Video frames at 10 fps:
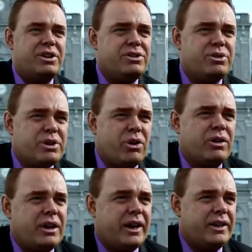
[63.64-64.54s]
You didn't do
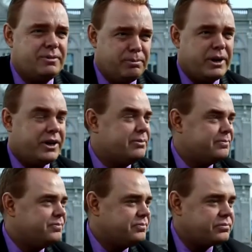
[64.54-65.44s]
it online,
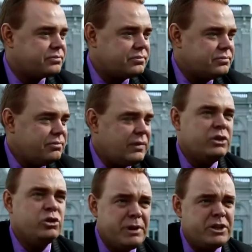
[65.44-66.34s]
but
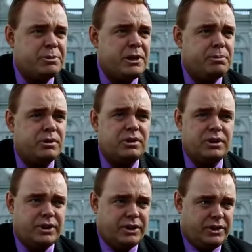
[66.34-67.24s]
you met
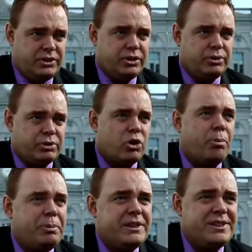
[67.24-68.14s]
people
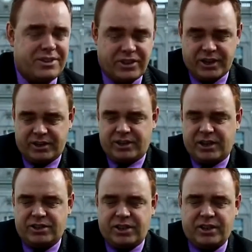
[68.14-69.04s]
you copied
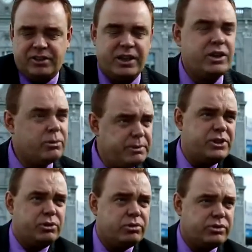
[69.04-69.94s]
their data, they
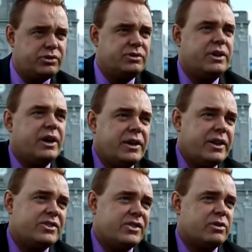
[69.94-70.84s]
copied yours,
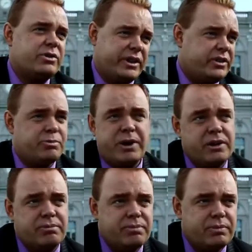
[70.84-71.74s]
and that's how data
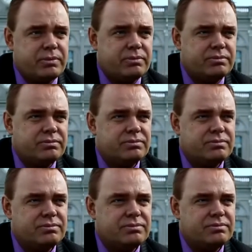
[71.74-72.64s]
spread. And what
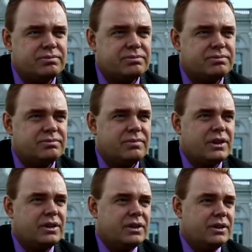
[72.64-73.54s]
kind of data was,
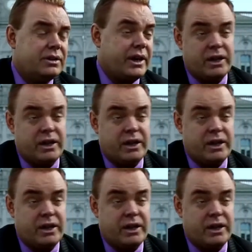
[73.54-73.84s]
was it?